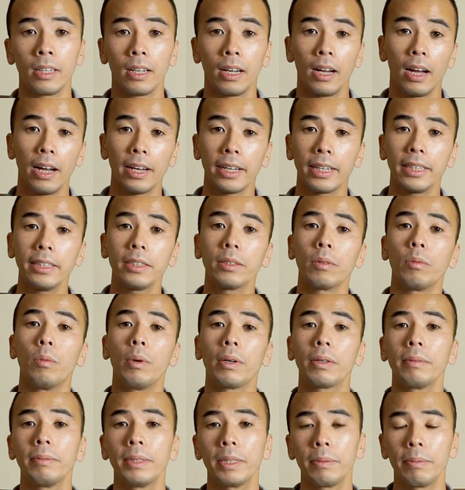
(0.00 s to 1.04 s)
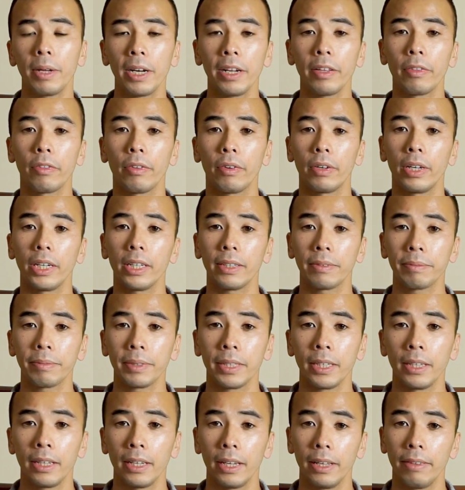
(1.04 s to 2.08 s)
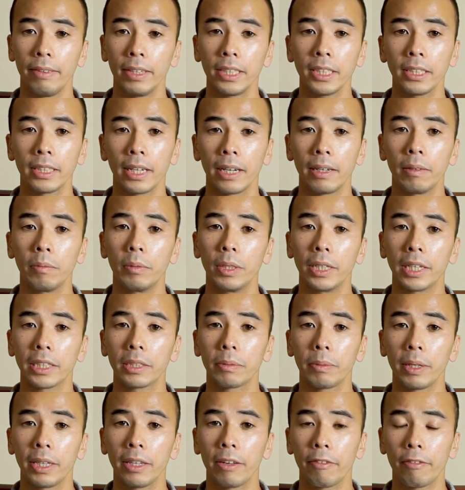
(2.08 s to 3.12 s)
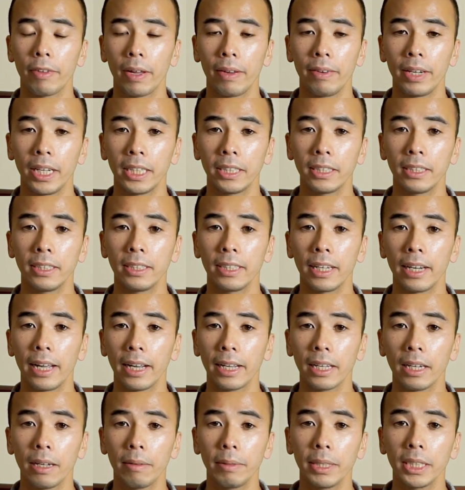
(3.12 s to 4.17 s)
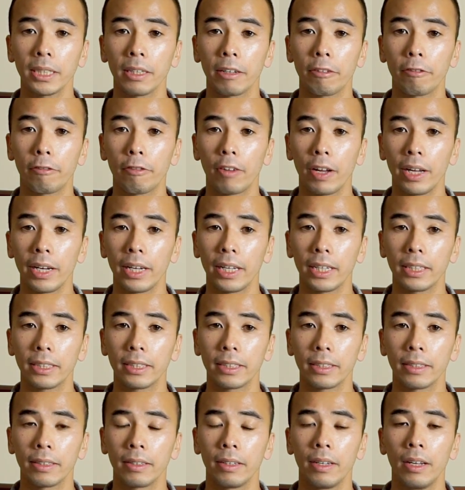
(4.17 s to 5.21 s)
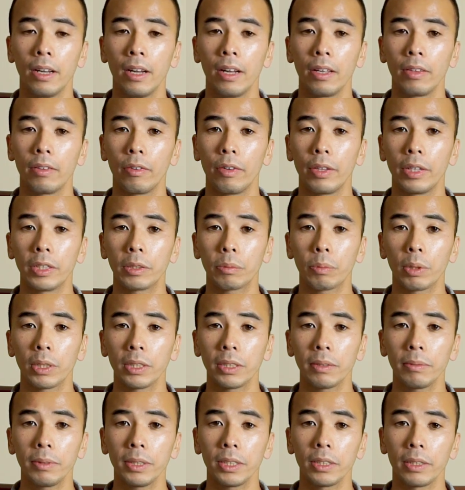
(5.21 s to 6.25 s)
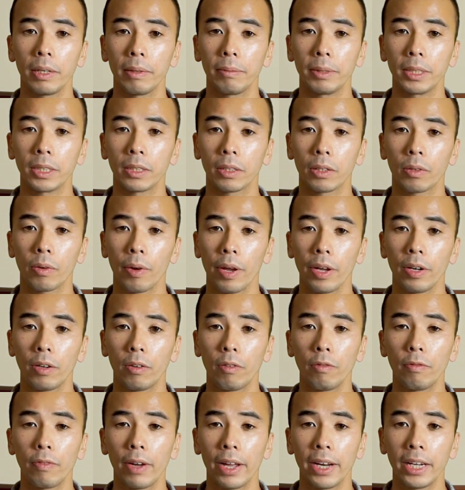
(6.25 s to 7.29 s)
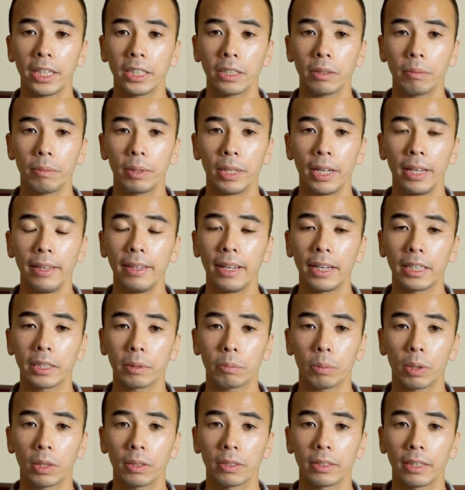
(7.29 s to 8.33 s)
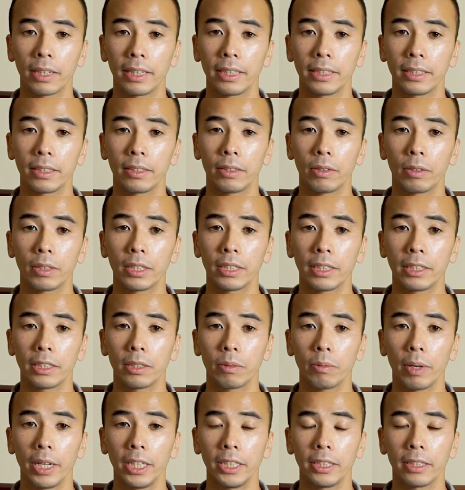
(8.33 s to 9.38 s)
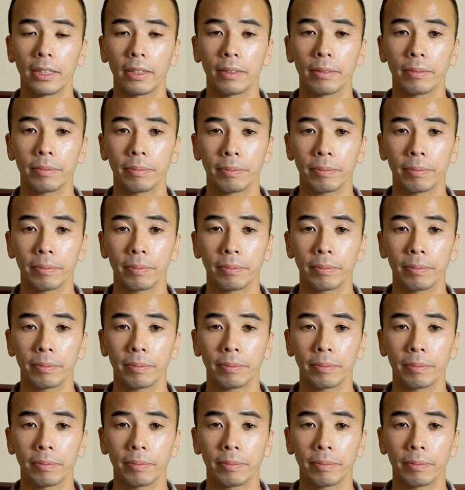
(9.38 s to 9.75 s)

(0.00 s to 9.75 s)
Hi guys, welcome to Money Theory. In this channel, we'll explain the foundations in economics and finance. Through these principles, you're able to create your own financial plan that is personalized to your situation.